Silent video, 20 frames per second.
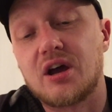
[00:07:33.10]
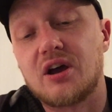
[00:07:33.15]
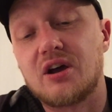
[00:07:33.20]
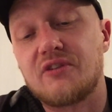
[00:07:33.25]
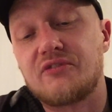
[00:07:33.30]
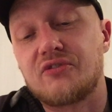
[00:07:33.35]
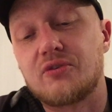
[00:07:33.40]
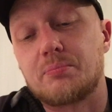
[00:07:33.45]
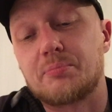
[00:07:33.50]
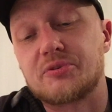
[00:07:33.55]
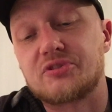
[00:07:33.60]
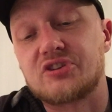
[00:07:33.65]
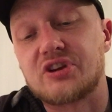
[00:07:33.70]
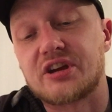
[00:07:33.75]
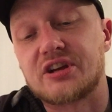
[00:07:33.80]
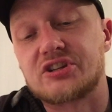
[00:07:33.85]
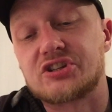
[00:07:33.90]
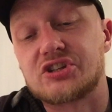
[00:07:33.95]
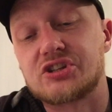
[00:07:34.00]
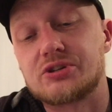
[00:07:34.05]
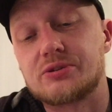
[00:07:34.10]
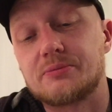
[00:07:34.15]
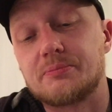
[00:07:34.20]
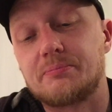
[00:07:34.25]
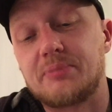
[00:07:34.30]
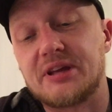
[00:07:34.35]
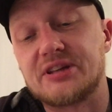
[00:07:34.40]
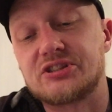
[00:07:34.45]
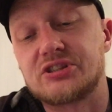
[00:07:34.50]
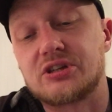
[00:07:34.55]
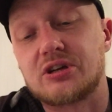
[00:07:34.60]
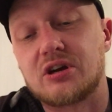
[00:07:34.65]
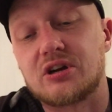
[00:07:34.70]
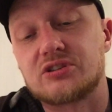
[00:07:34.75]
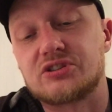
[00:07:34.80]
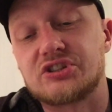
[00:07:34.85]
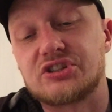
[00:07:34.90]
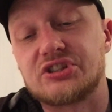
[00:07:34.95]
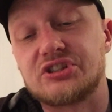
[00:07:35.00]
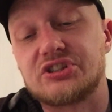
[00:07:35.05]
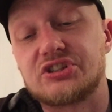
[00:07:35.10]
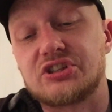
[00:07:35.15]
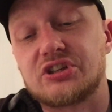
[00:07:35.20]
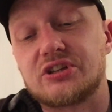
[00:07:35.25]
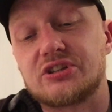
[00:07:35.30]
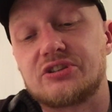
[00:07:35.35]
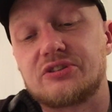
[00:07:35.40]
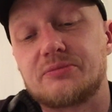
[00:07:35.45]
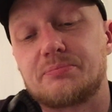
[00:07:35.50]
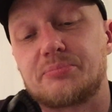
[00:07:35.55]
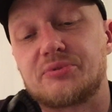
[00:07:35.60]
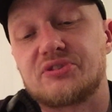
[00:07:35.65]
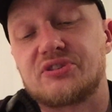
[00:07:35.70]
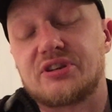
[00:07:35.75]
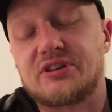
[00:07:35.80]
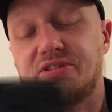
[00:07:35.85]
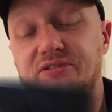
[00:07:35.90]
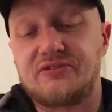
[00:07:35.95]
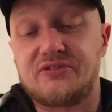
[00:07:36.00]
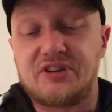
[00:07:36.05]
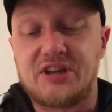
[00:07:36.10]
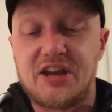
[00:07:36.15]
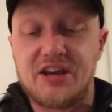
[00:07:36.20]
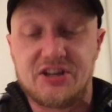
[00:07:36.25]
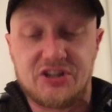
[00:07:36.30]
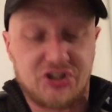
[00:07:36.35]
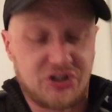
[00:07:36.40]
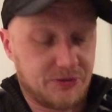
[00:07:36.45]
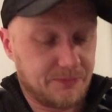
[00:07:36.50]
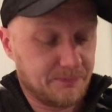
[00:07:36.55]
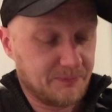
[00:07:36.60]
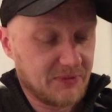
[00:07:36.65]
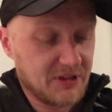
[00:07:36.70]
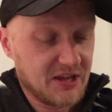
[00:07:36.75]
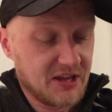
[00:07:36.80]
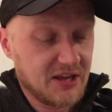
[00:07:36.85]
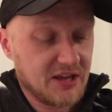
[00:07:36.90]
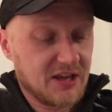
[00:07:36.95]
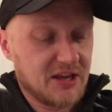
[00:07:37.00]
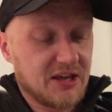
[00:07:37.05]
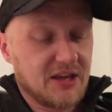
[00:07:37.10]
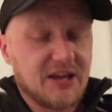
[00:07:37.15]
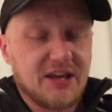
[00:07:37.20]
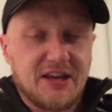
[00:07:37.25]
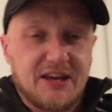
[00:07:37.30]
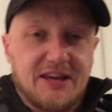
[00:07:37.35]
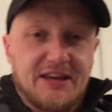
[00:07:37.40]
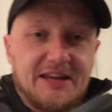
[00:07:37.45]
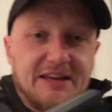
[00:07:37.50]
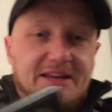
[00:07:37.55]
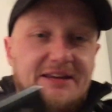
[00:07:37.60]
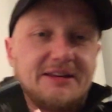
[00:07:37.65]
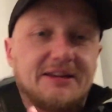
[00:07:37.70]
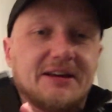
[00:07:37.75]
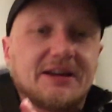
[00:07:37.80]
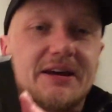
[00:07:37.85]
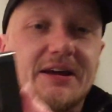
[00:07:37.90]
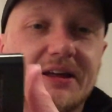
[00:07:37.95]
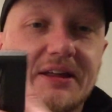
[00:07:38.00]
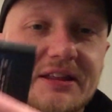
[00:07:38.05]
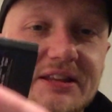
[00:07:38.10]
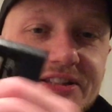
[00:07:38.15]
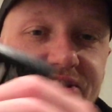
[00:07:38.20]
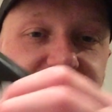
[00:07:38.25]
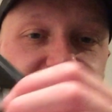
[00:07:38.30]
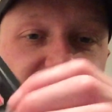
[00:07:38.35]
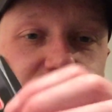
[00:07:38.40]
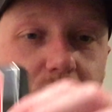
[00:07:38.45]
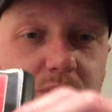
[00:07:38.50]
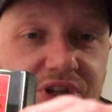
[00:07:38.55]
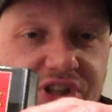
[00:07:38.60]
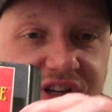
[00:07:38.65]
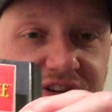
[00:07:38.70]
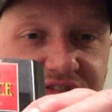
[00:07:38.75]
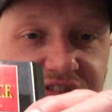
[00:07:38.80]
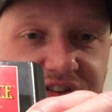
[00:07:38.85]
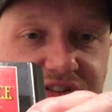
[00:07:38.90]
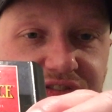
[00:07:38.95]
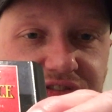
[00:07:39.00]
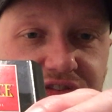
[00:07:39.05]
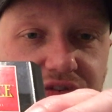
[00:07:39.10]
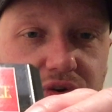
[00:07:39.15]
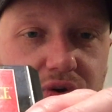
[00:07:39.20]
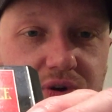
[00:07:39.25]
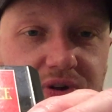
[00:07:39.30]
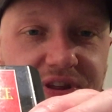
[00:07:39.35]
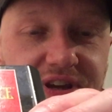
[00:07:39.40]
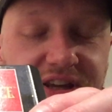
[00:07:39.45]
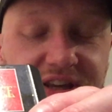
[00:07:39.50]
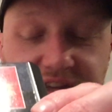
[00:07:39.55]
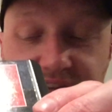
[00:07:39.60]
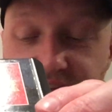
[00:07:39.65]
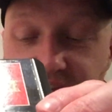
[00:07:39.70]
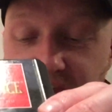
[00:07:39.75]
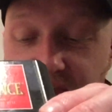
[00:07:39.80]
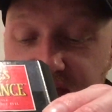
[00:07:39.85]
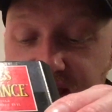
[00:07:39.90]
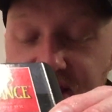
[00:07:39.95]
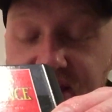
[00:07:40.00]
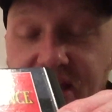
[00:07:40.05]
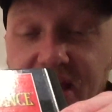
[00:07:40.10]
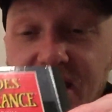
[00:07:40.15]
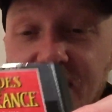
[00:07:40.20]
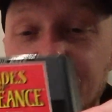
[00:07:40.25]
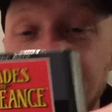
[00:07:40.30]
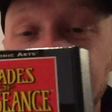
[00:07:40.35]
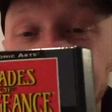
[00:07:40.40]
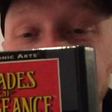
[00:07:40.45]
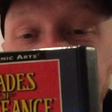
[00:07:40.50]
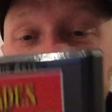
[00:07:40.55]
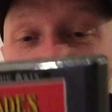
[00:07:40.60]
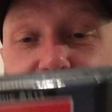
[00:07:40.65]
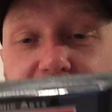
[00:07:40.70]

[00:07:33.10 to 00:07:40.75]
for protection, place the cartridge inside the protective case. This is somewhat different for the EA game.